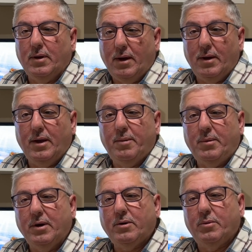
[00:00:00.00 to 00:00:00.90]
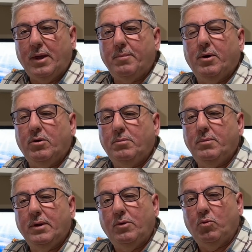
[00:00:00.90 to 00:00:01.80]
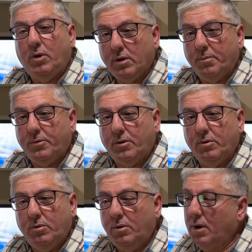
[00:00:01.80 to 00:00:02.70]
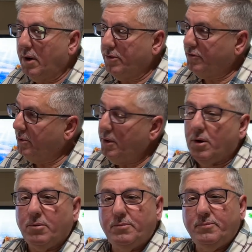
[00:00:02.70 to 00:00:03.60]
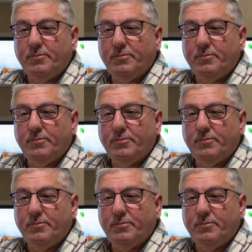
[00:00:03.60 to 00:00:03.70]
Hi, I'm Mark with AppMyHome, and welcome to our studio.